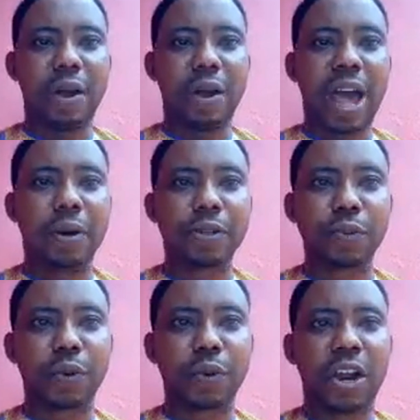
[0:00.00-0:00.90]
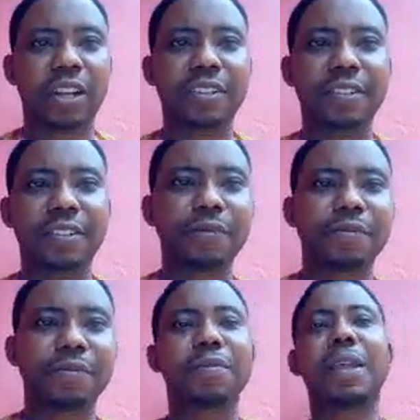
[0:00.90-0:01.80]
how was work?
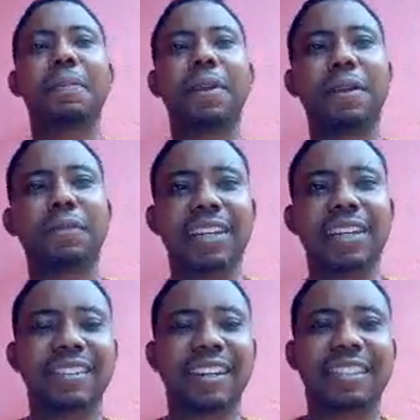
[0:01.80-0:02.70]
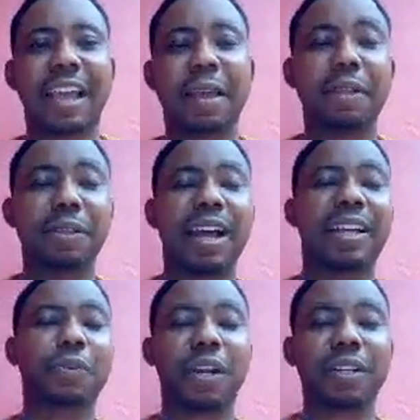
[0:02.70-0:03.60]
I believe you had a great time
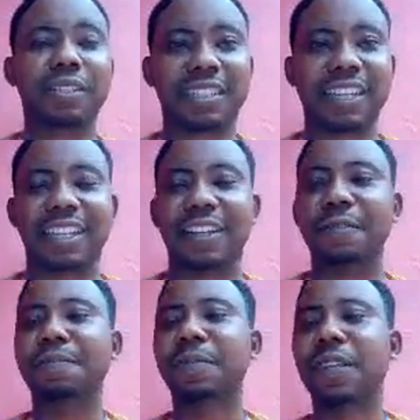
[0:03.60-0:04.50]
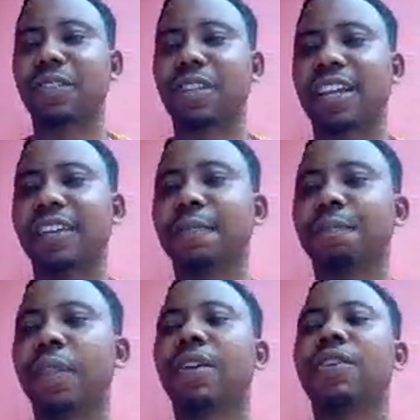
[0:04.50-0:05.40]
at work today. Okay,
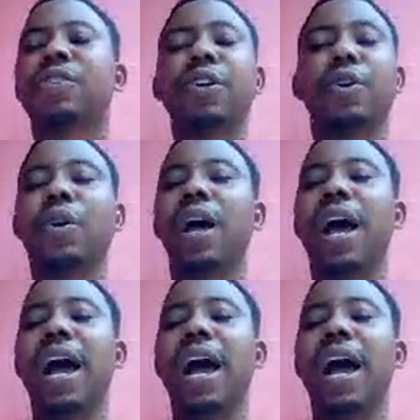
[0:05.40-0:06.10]
so